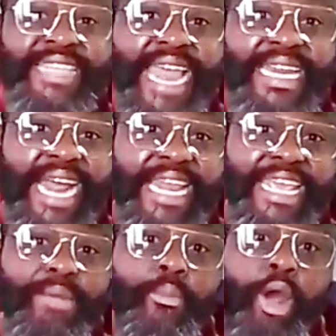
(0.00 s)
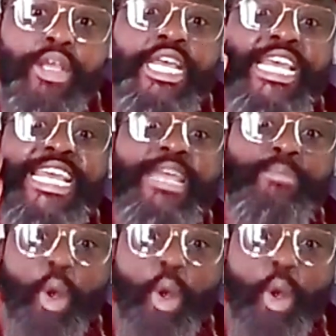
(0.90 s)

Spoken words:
that he murdered,